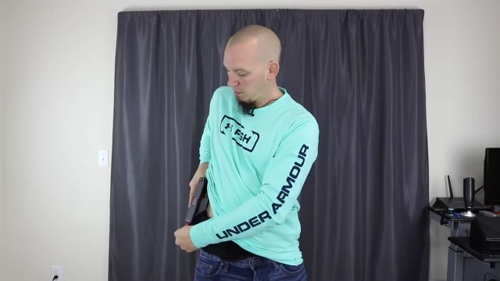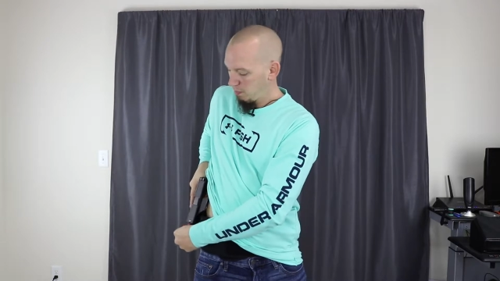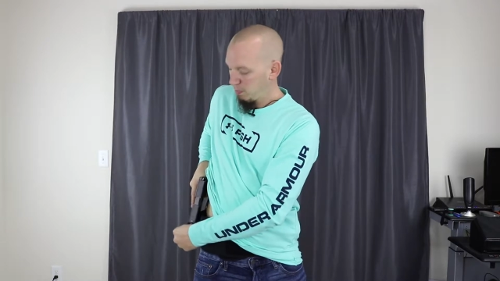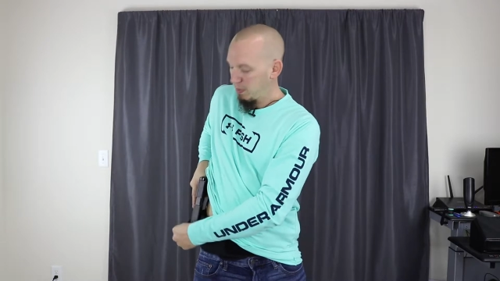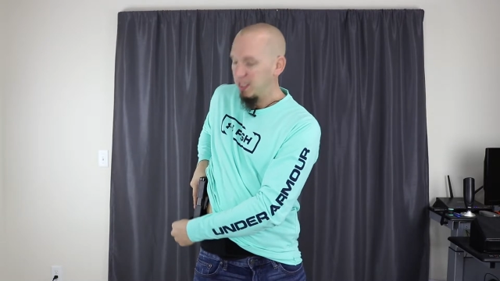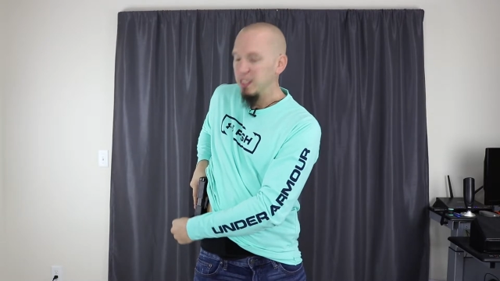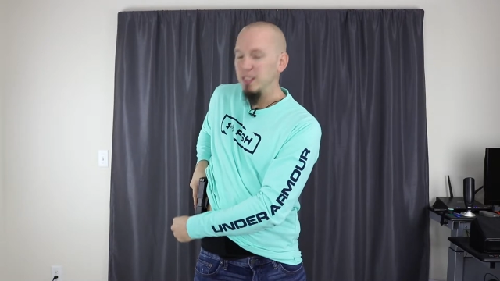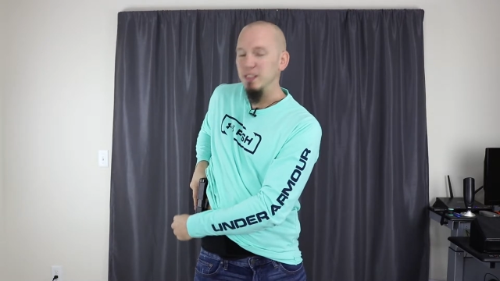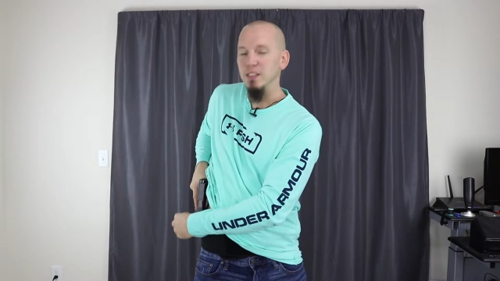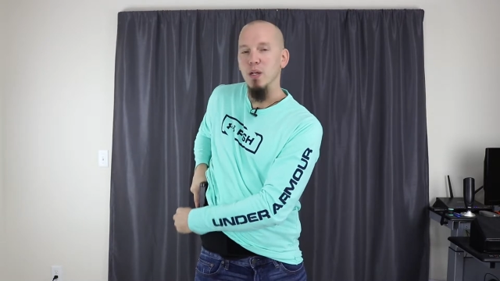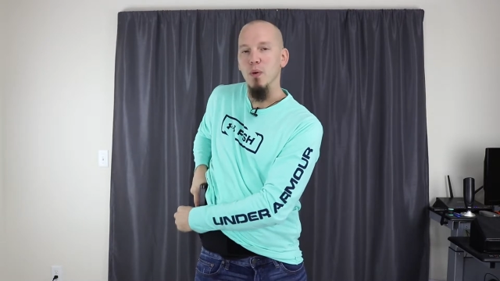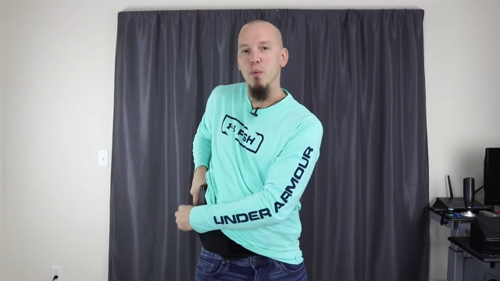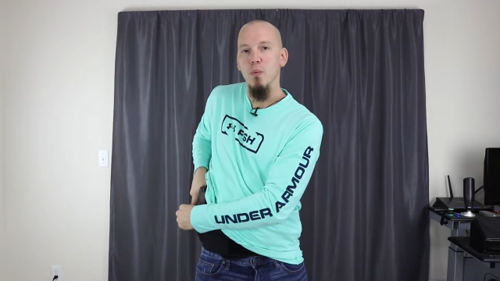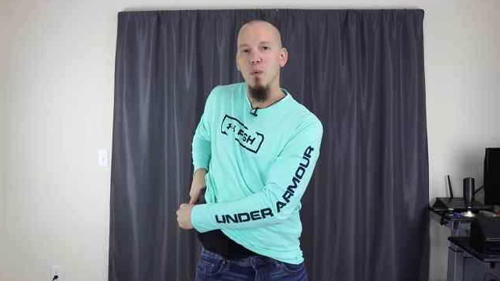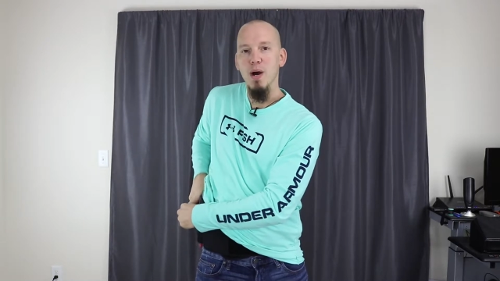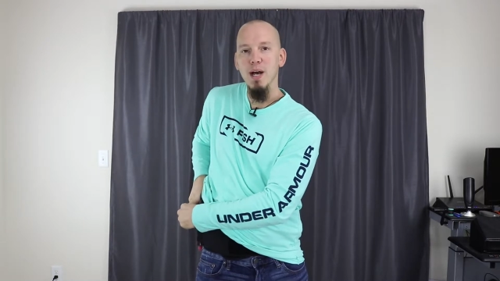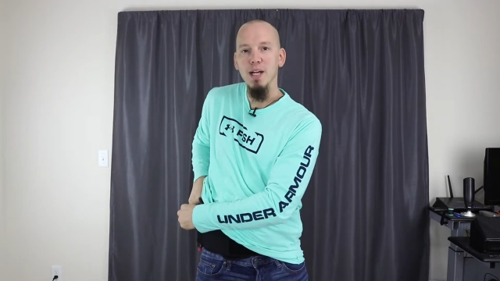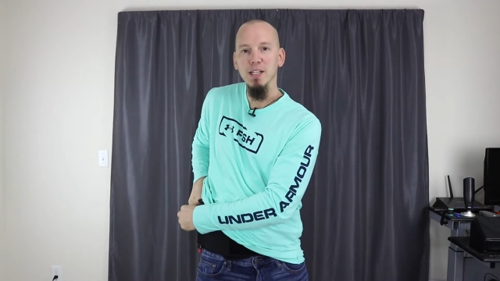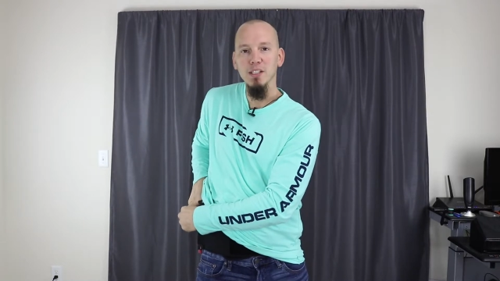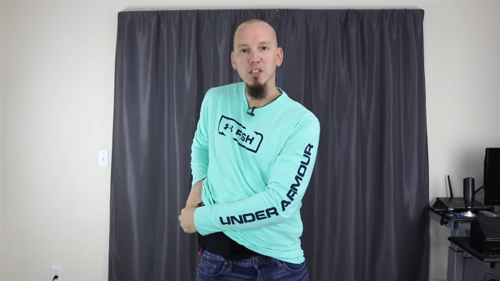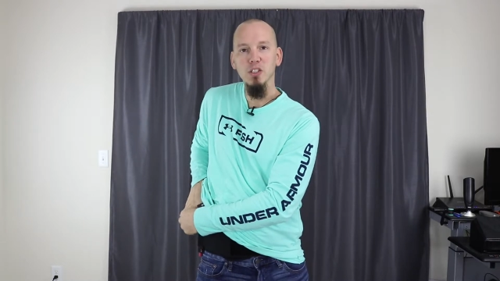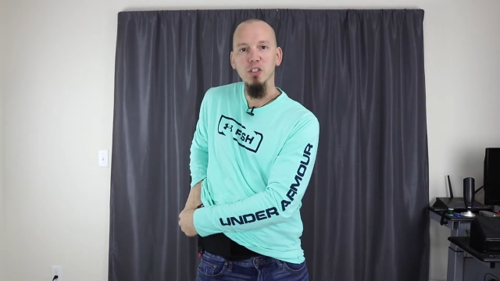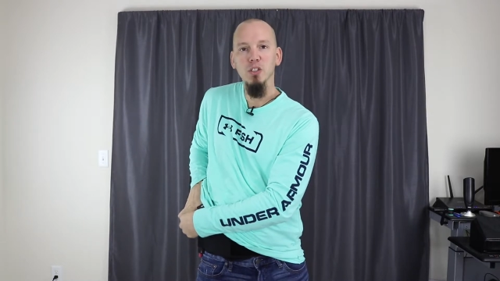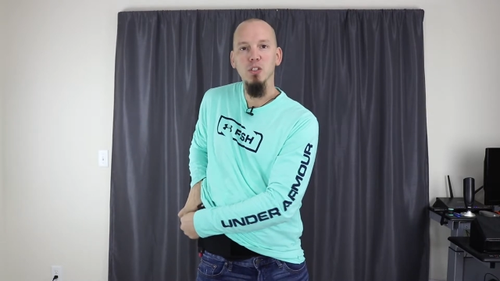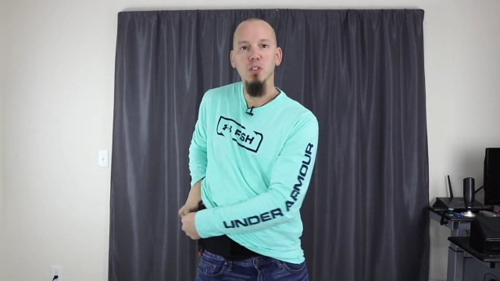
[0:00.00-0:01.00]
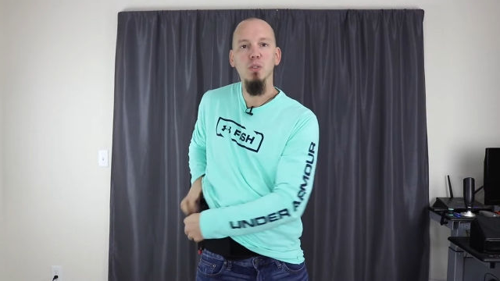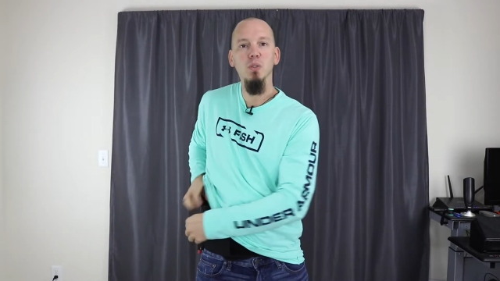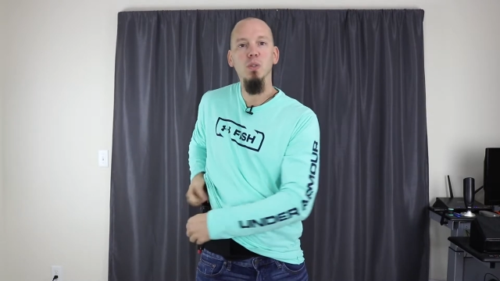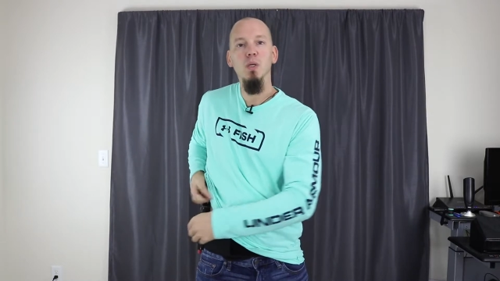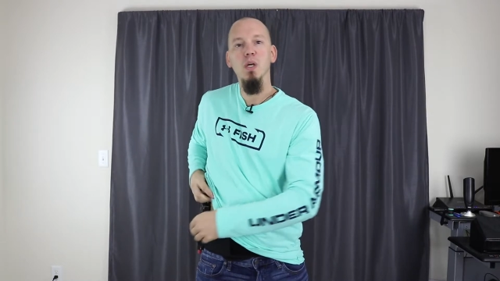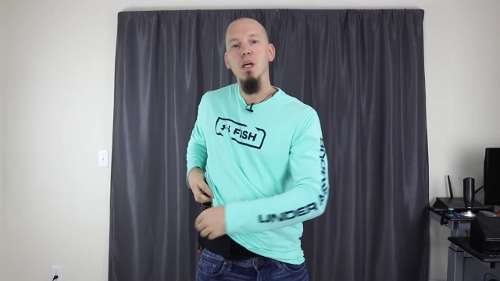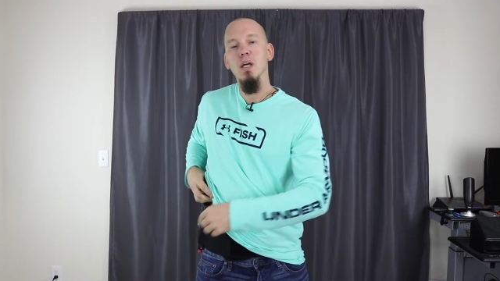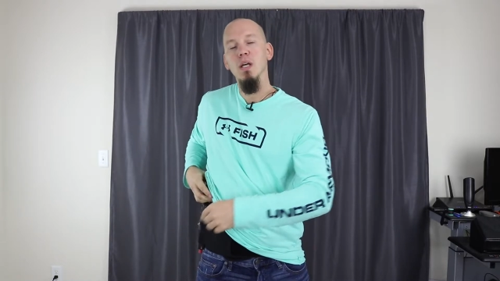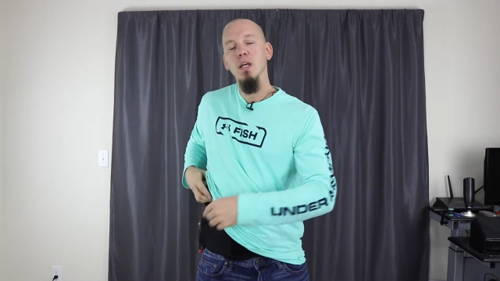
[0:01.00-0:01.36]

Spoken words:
because I want to